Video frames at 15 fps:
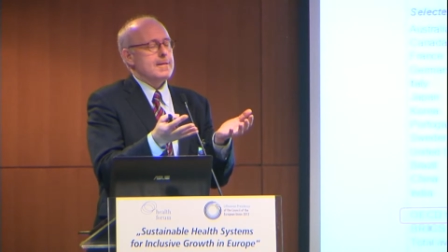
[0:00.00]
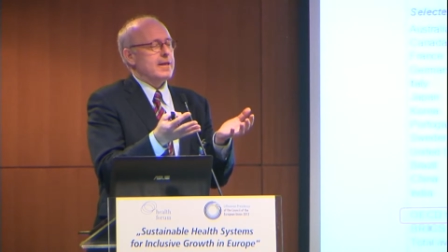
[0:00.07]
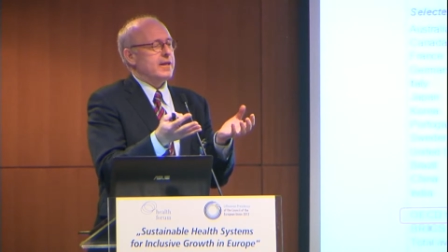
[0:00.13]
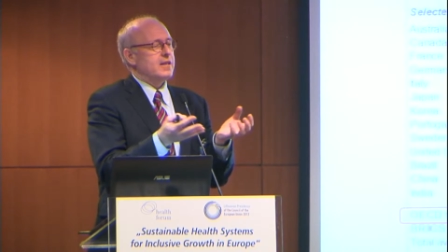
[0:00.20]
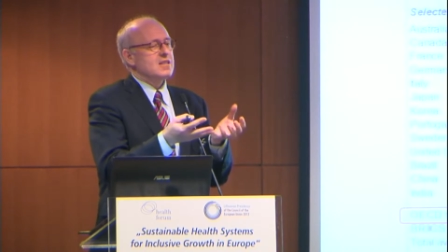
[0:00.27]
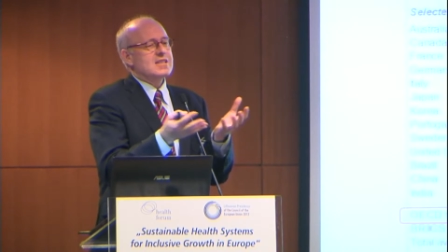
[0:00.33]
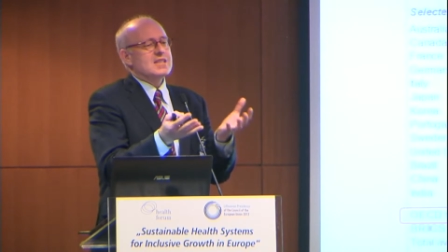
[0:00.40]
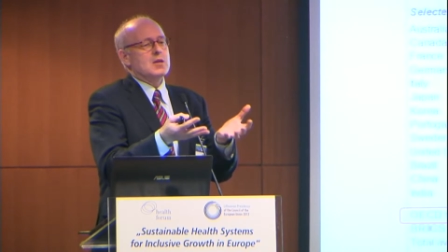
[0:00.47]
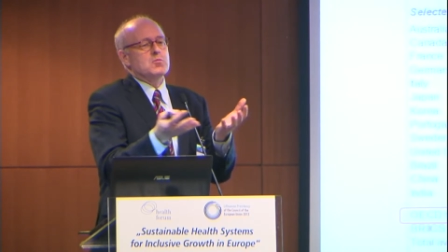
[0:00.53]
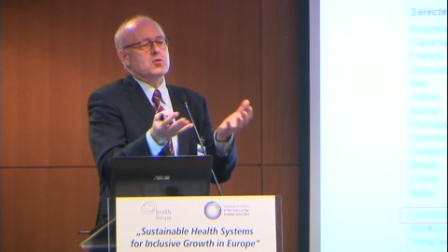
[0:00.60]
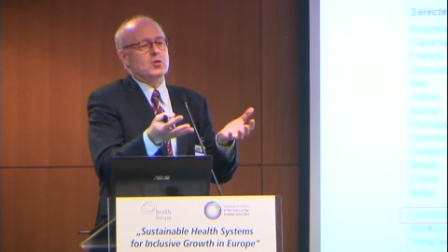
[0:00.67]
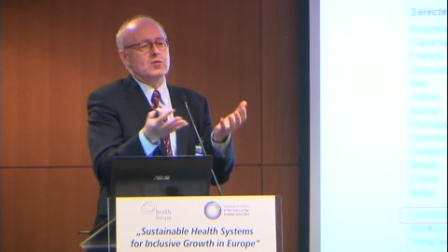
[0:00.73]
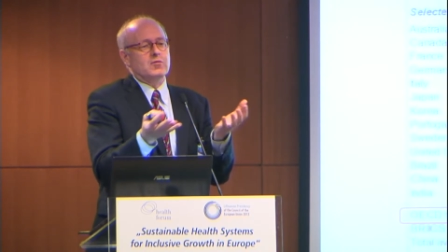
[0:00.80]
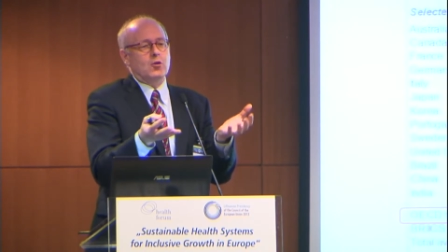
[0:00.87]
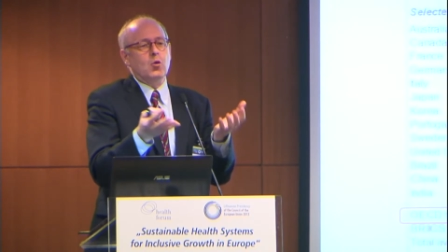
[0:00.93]
same
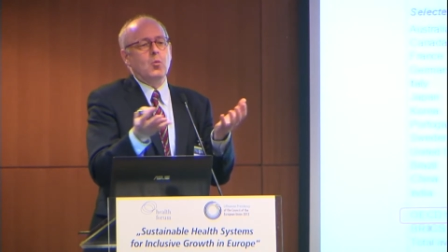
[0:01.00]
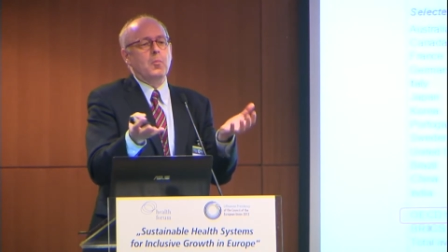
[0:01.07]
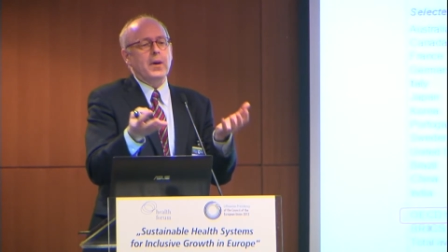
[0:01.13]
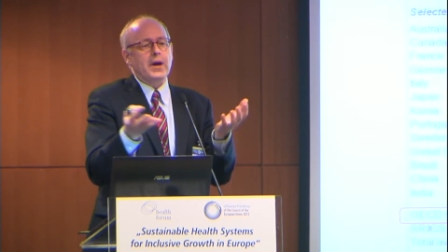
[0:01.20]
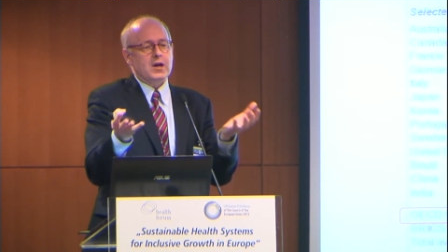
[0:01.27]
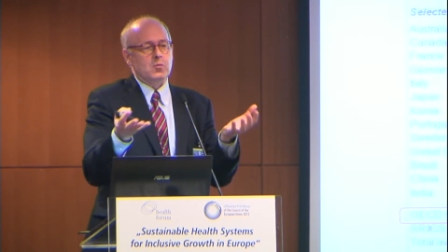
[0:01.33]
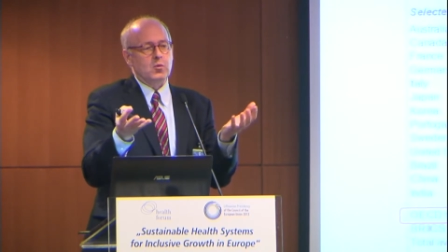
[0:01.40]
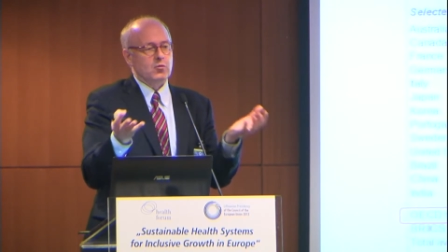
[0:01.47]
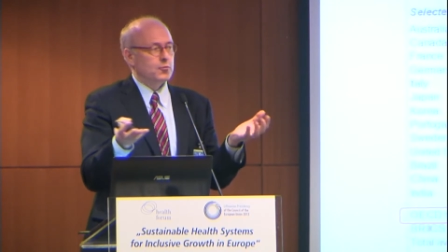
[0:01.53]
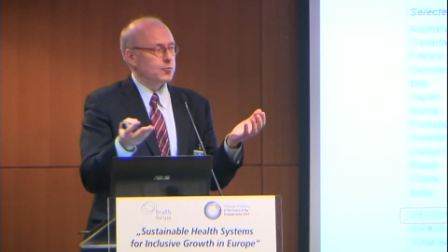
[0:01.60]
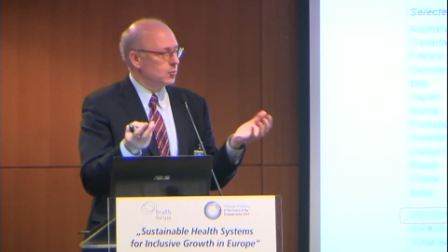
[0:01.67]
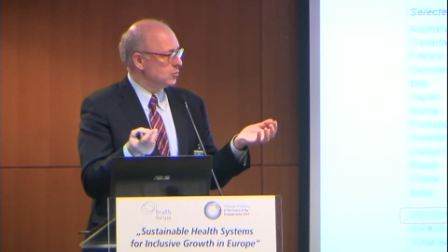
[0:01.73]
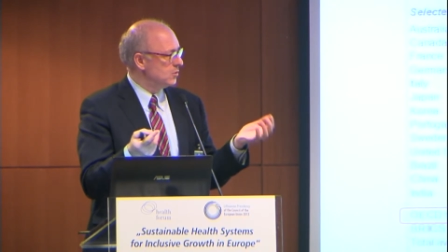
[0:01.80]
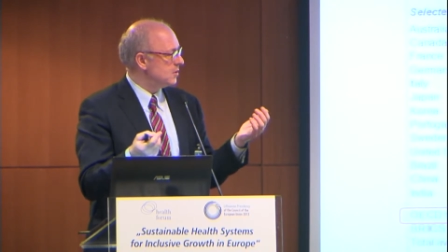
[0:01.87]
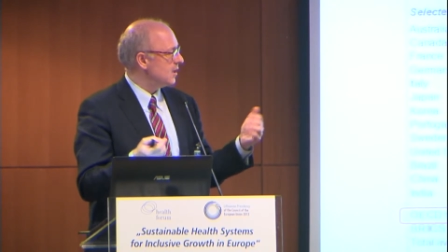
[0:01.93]
sort of a comparable
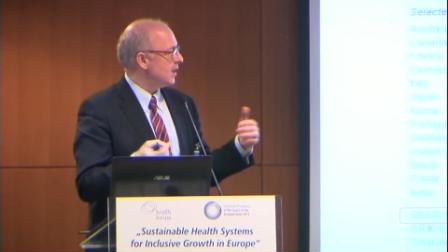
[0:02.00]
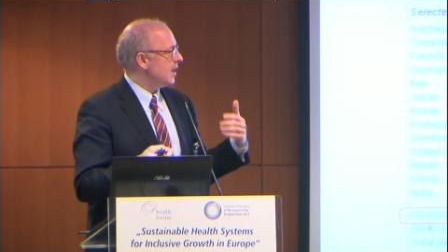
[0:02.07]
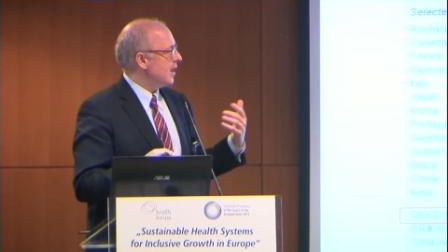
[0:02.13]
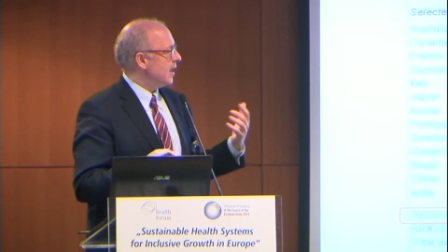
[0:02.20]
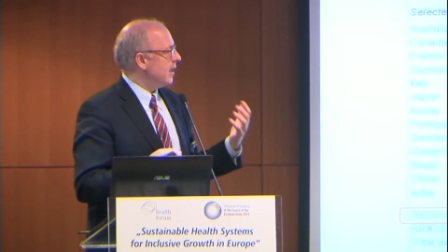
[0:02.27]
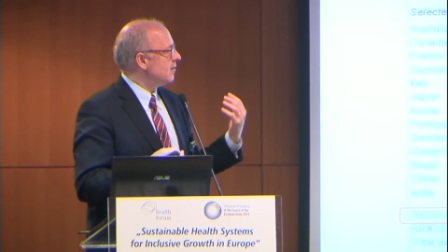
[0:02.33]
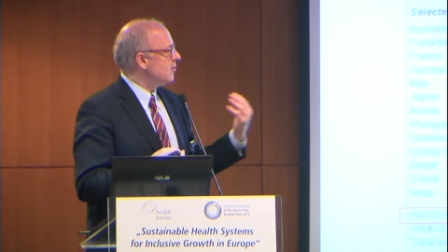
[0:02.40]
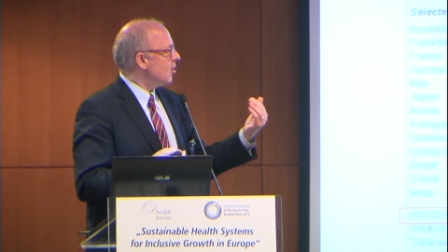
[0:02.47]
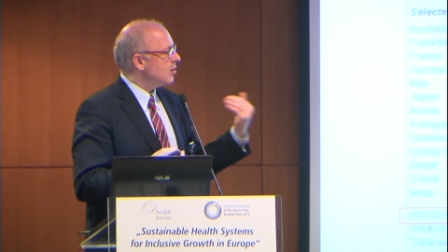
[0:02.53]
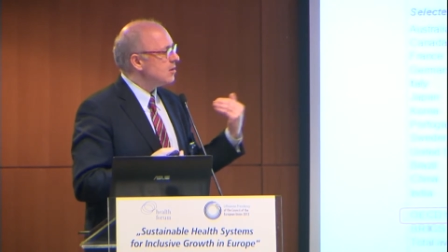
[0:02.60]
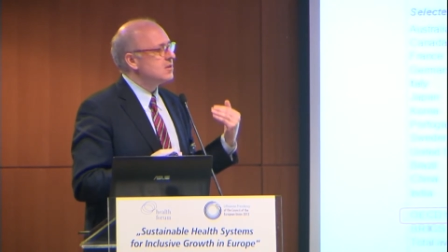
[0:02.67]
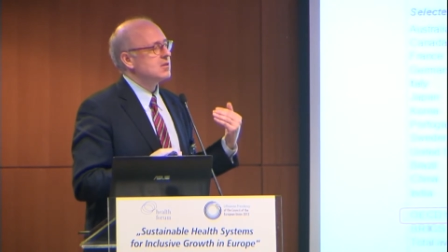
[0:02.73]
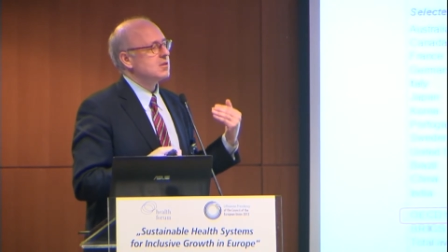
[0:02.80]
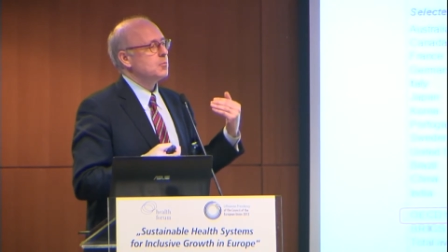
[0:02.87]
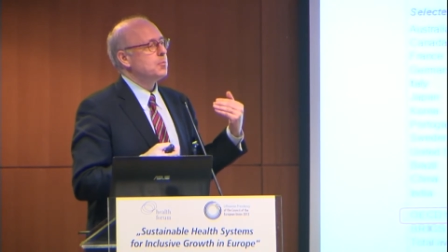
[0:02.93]
foot and
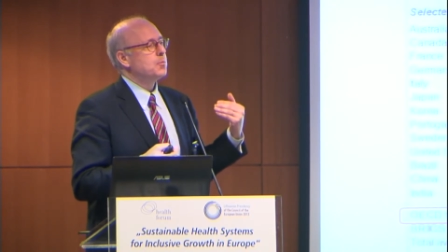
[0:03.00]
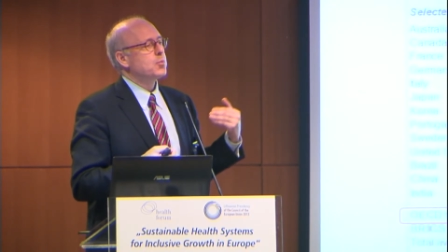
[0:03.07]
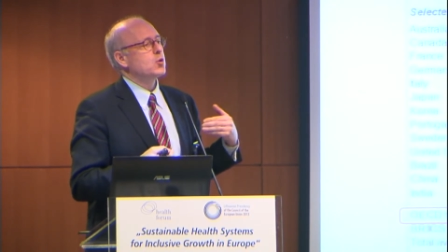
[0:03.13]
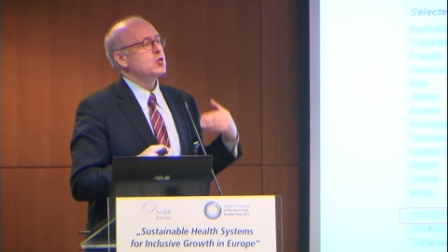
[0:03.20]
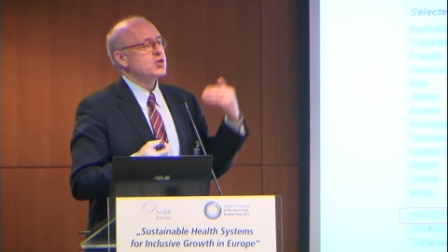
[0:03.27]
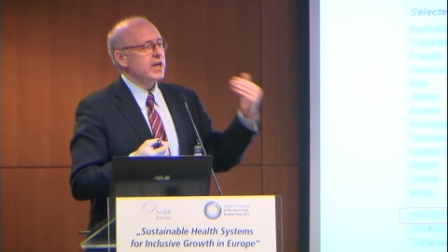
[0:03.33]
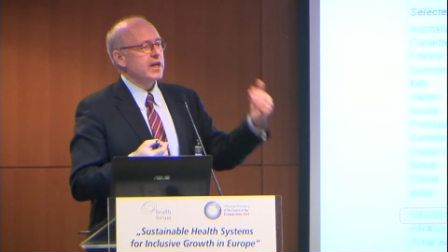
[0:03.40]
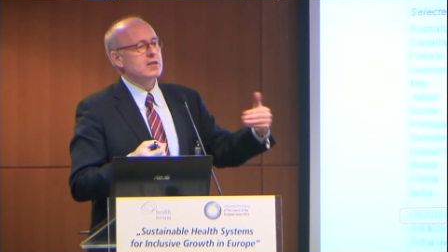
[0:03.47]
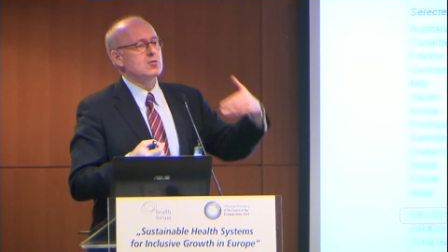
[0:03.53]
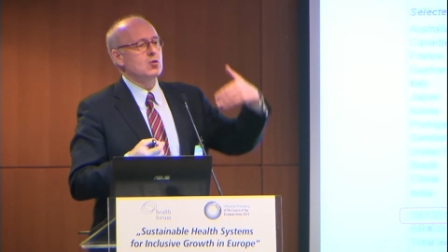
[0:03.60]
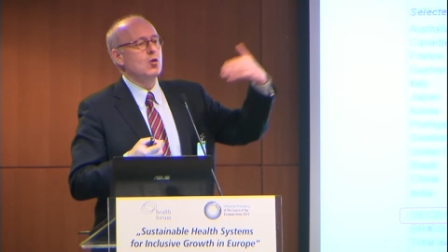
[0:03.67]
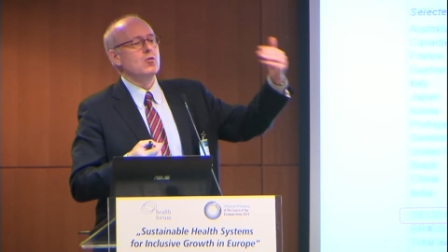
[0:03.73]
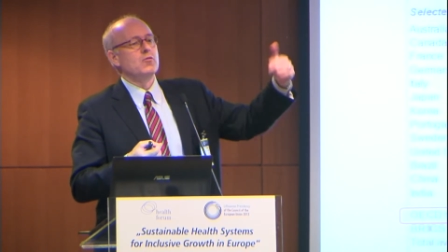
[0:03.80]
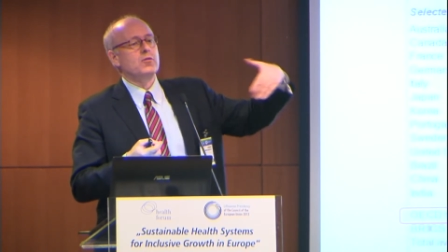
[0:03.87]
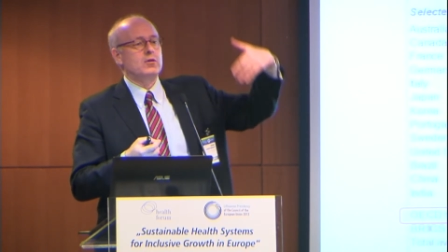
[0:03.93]
not project
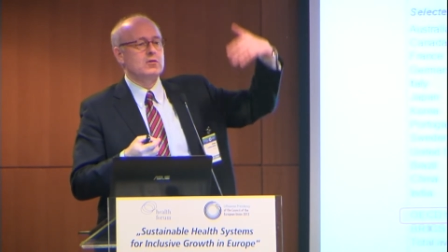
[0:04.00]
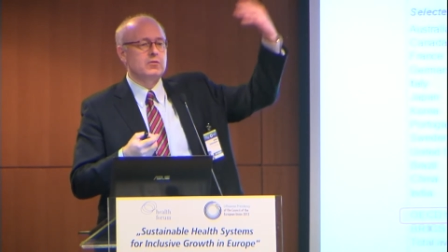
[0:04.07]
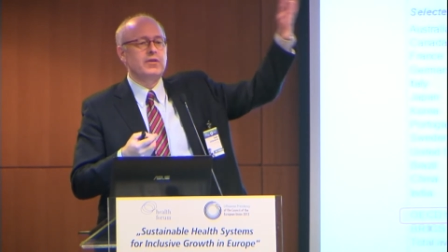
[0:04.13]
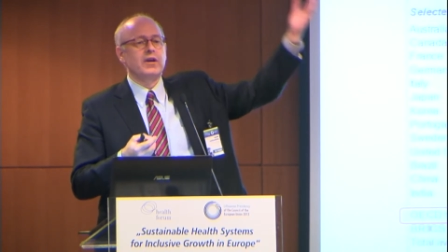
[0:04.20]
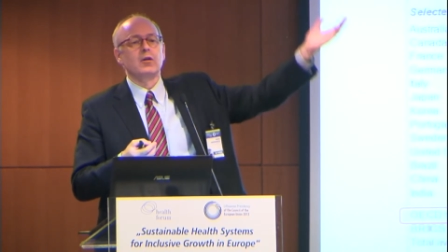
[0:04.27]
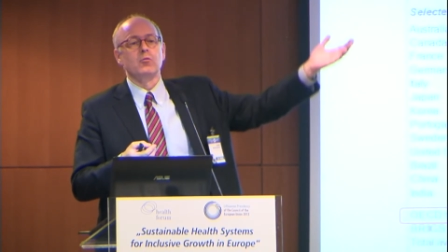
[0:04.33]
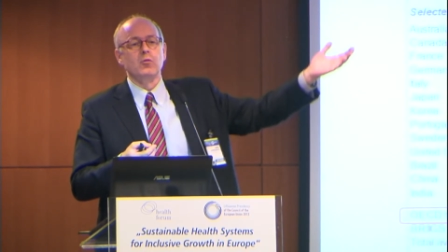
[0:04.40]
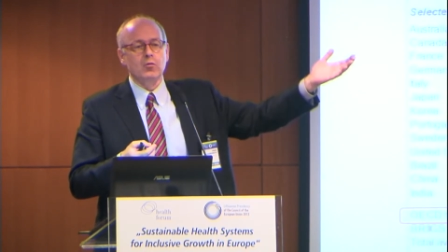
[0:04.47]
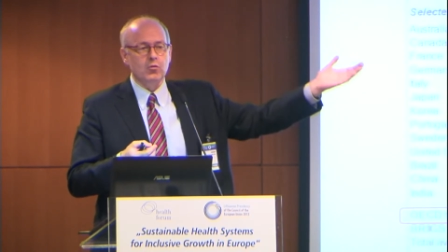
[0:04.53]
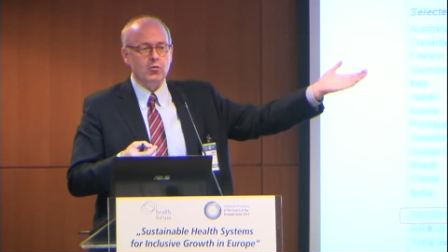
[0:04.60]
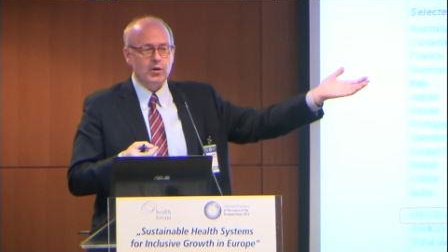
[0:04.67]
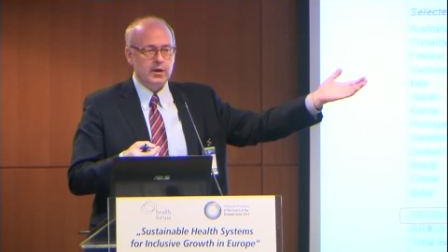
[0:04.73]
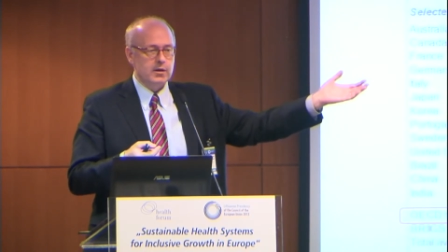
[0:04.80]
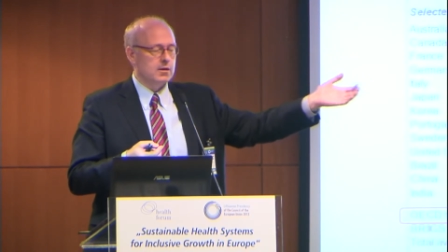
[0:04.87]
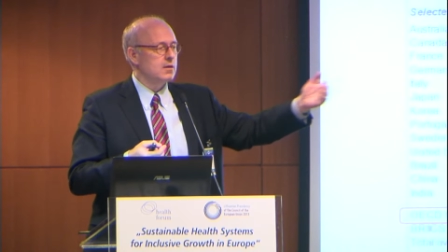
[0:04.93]
over the very long
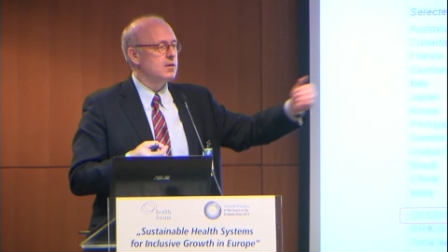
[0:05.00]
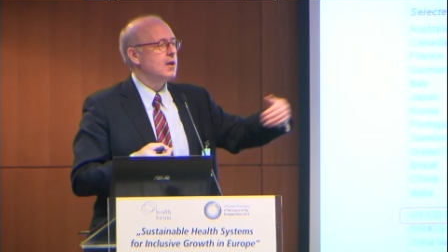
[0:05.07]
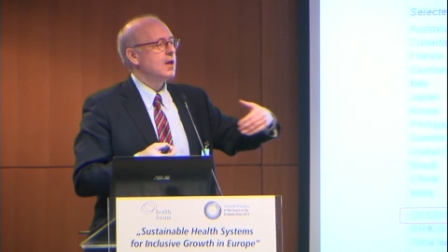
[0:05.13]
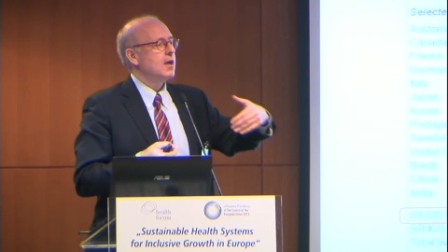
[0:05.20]
run